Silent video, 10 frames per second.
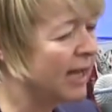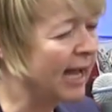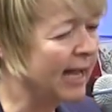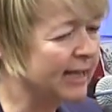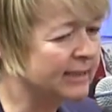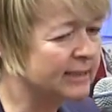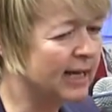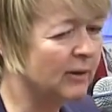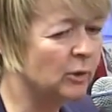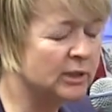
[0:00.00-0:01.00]
And
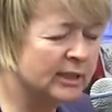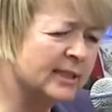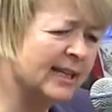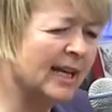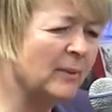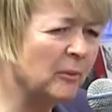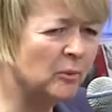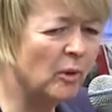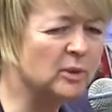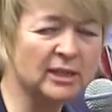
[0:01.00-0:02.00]
I wanted to think about, well,
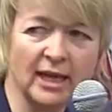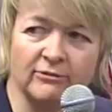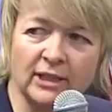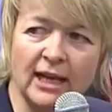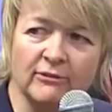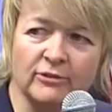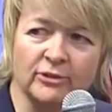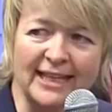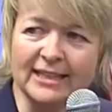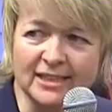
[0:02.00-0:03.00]
what was life like
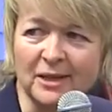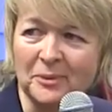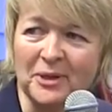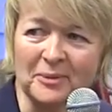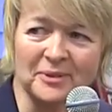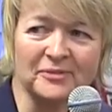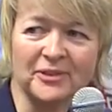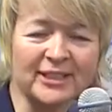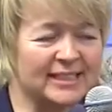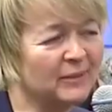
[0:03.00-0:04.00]
in the suburbs,
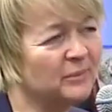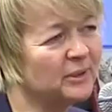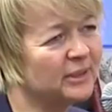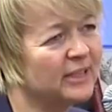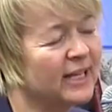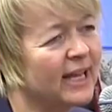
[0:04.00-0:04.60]
for example?